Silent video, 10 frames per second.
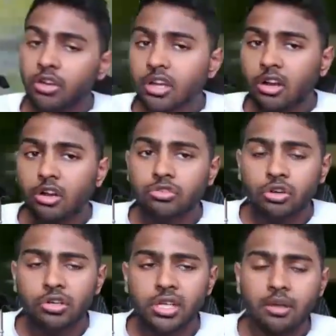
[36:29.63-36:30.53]
in close
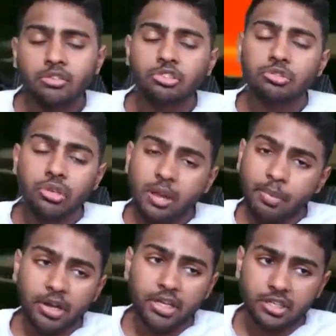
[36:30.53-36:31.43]
contact, because you'll get
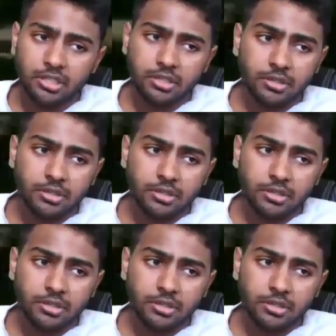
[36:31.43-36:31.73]
punished.